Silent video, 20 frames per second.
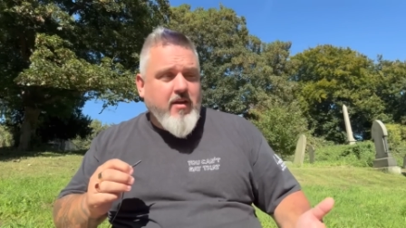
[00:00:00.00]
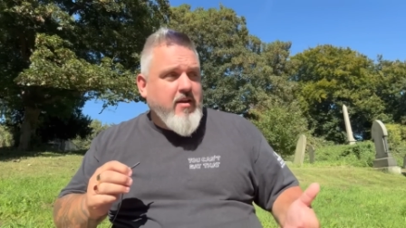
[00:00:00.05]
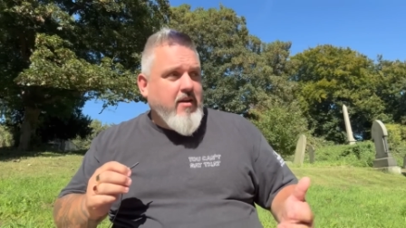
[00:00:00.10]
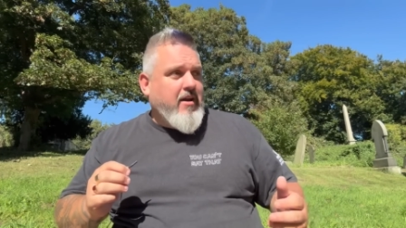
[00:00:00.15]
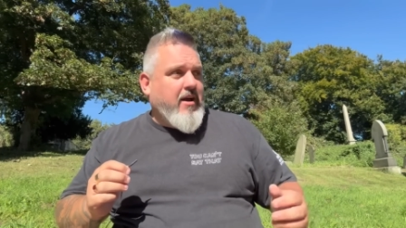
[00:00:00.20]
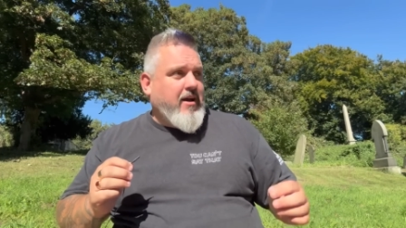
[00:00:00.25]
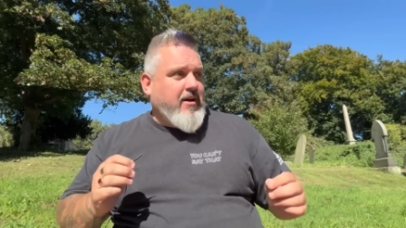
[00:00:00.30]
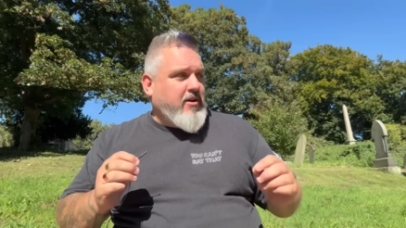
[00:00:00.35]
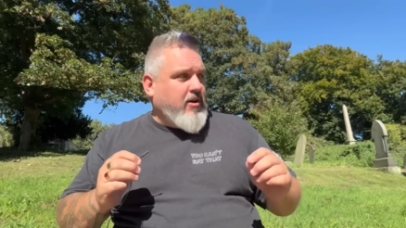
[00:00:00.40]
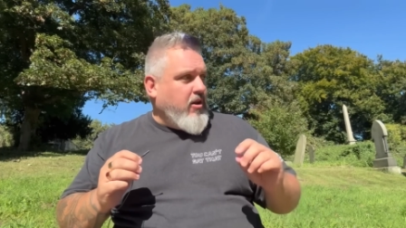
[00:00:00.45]
I
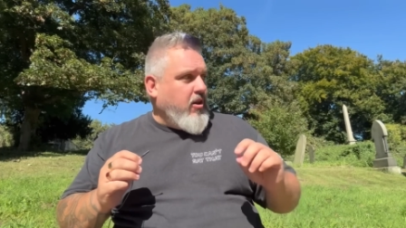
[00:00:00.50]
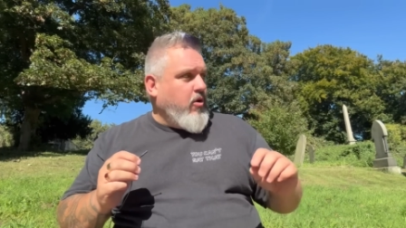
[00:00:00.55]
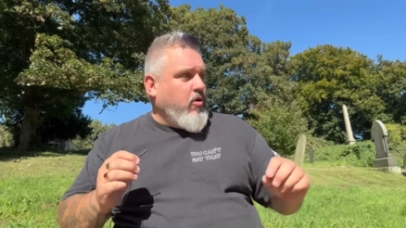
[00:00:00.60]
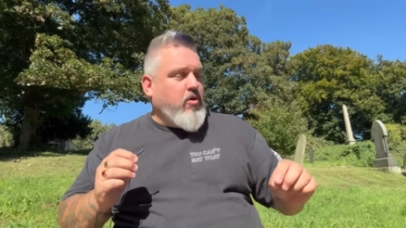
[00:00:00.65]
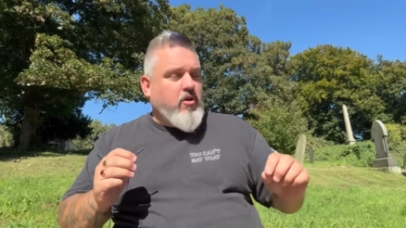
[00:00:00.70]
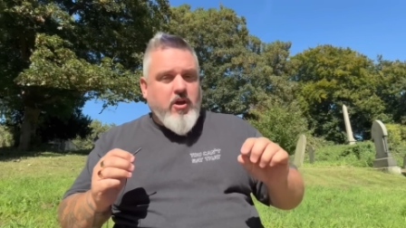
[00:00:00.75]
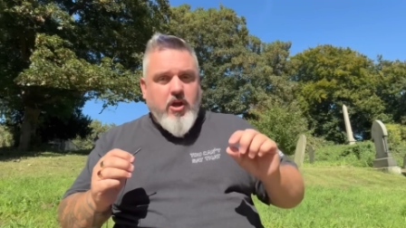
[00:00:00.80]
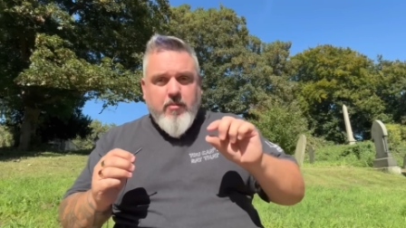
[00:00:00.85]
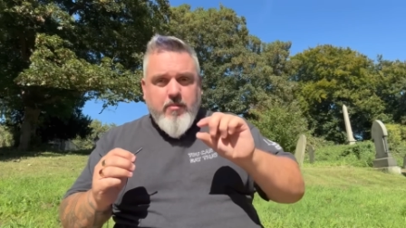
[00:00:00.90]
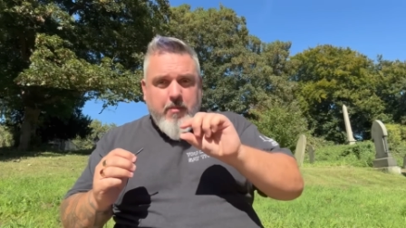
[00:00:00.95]
can look at
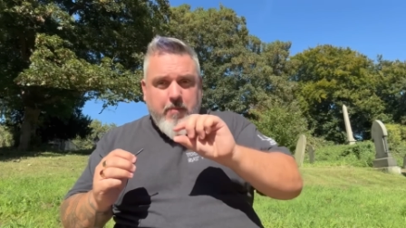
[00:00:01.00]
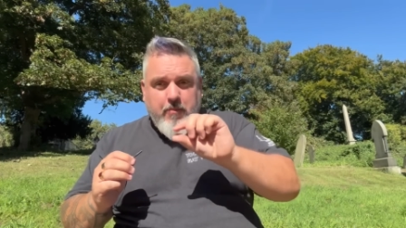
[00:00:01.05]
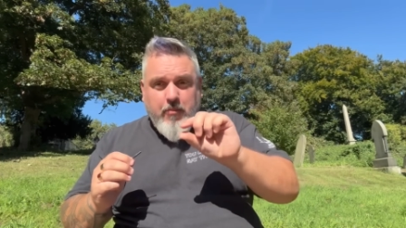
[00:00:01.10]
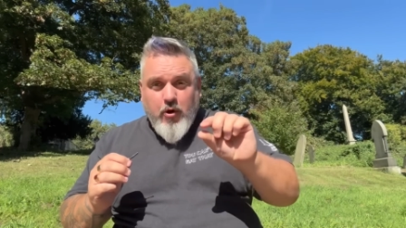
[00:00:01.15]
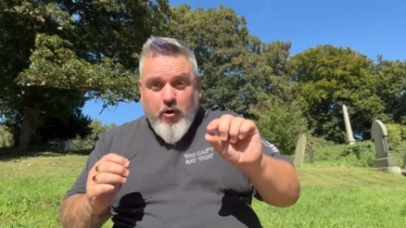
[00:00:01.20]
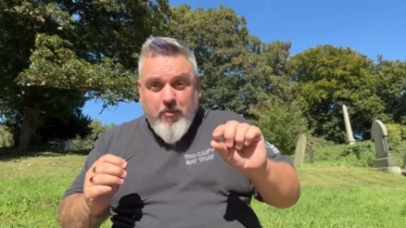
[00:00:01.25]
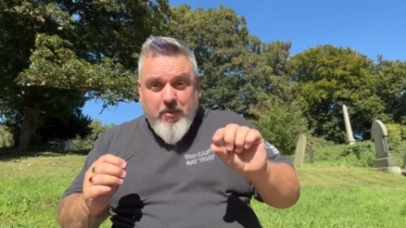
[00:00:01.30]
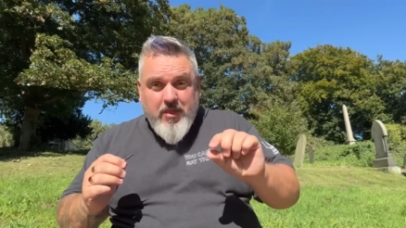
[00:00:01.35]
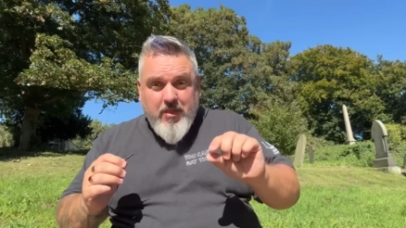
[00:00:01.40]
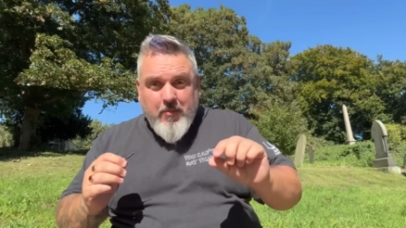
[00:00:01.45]
them and put them
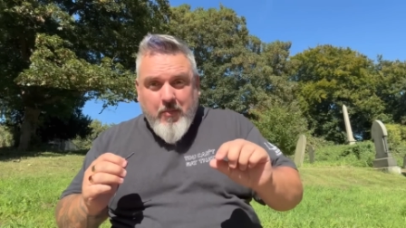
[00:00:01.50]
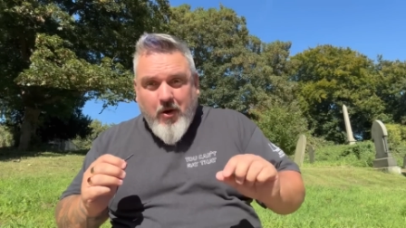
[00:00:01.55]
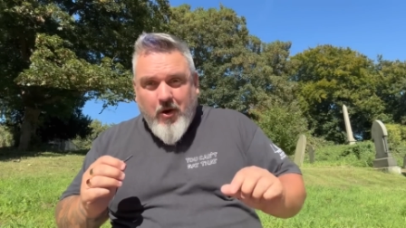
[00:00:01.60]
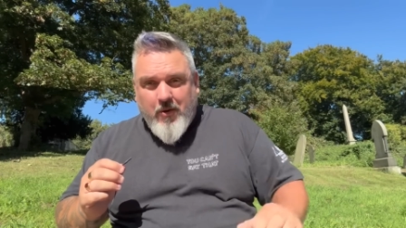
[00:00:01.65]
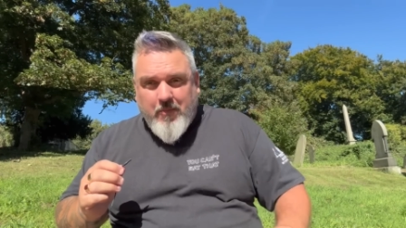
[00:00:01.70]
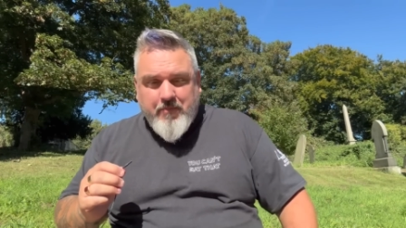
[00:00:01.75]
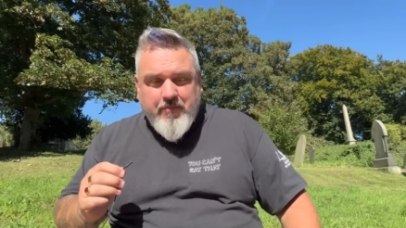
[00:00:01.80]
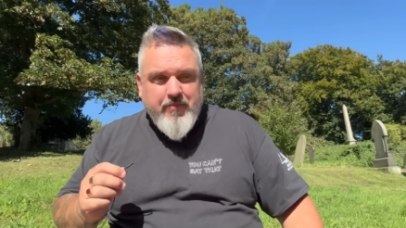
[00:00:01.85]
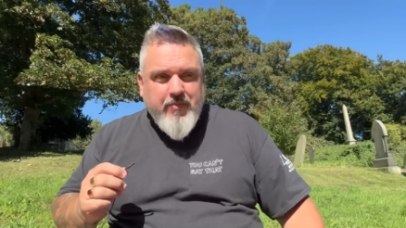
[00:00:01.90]
in the bottom.